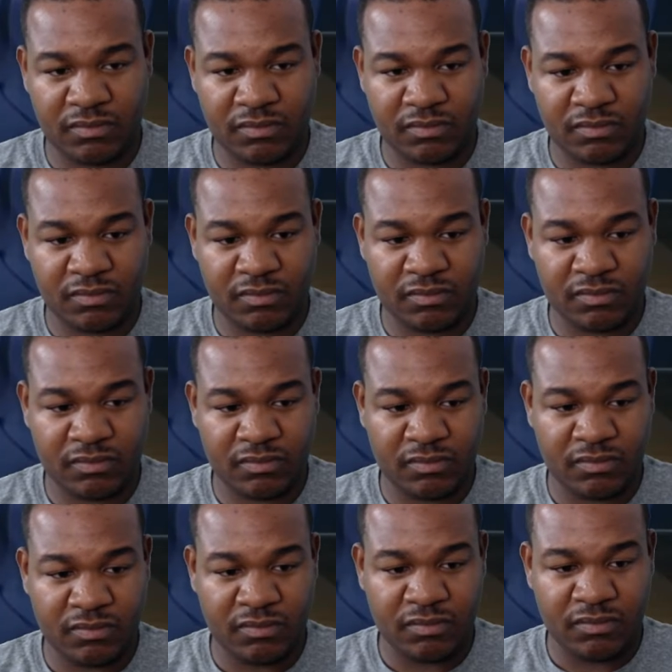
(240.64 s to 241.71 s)

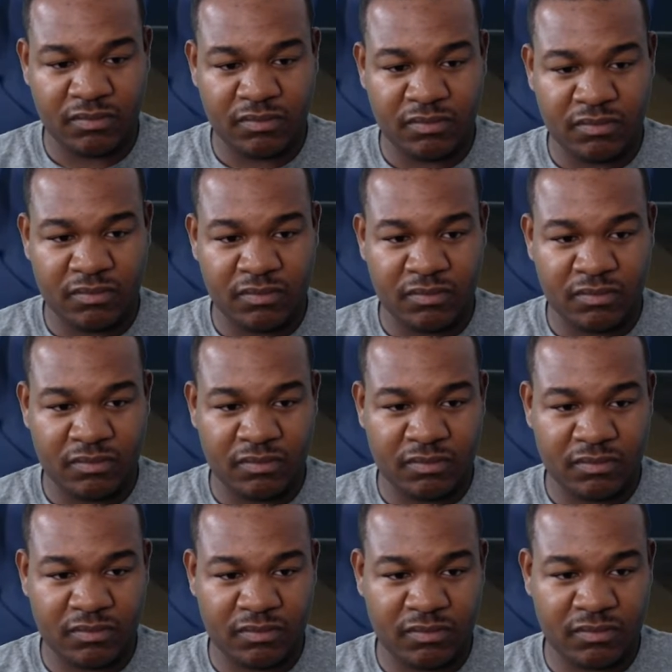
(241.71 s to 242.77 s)

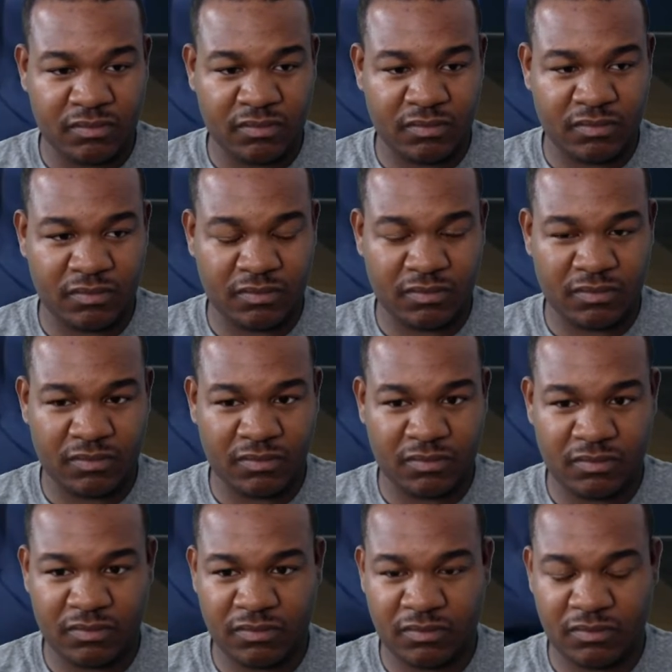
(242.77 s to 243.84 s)

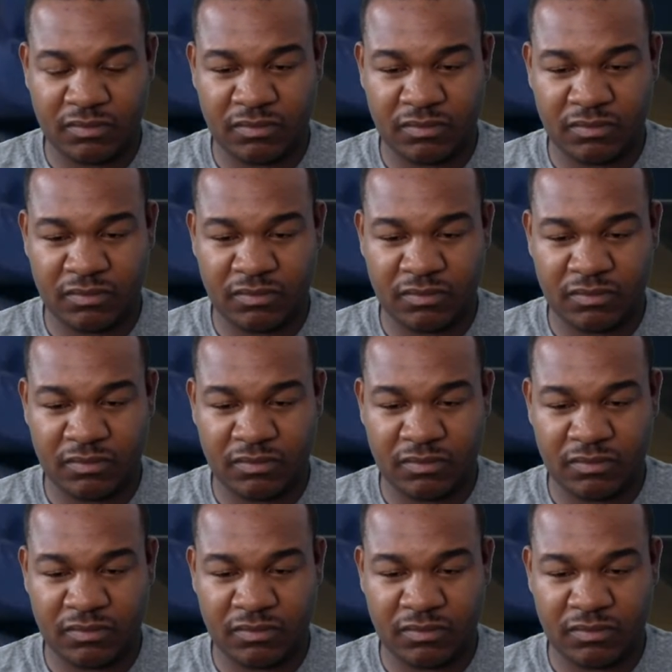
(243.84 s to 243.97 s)
The person shown says nothing.